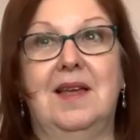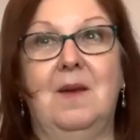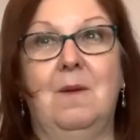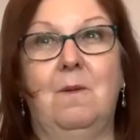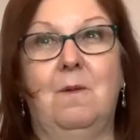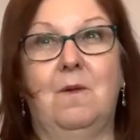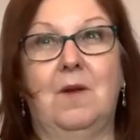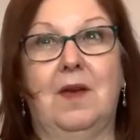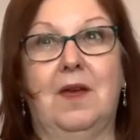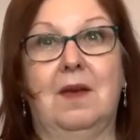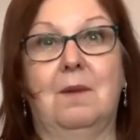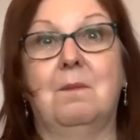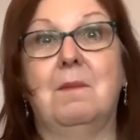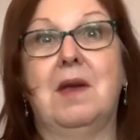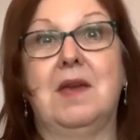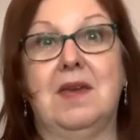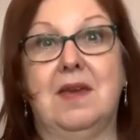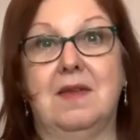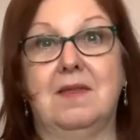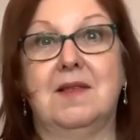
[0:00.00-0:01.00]
if I can
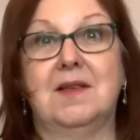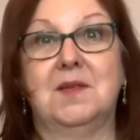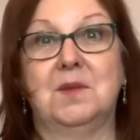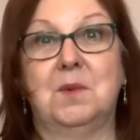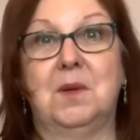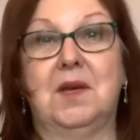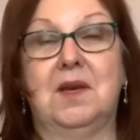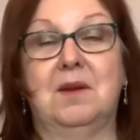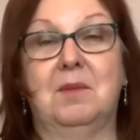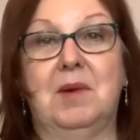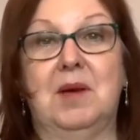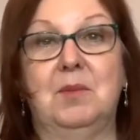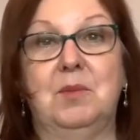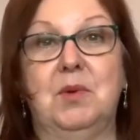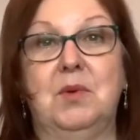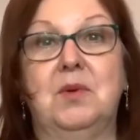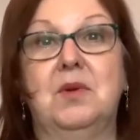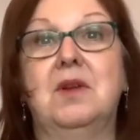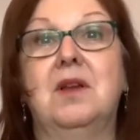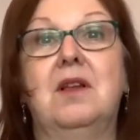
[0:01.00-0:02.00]
make it this week, I might
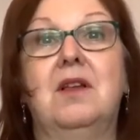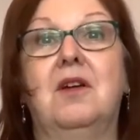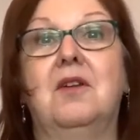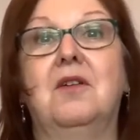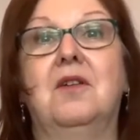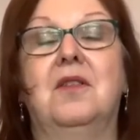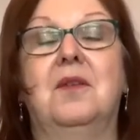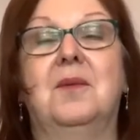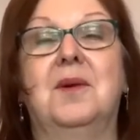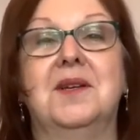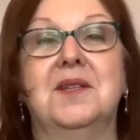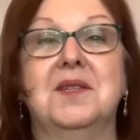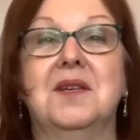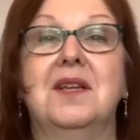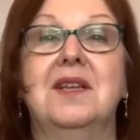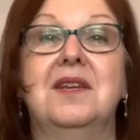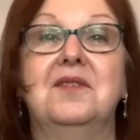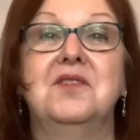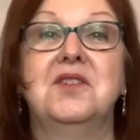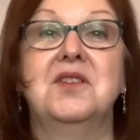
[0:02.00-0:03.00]
poodle along. Otherwise,
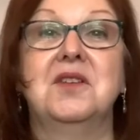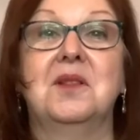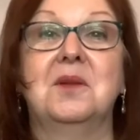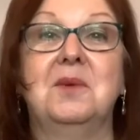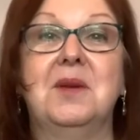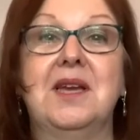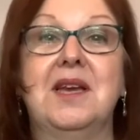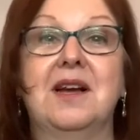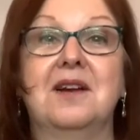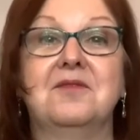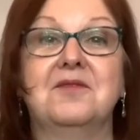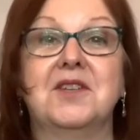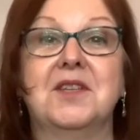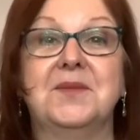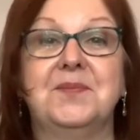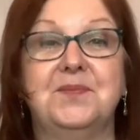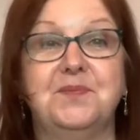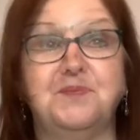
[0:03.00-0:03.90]
I'll leave it till the week after.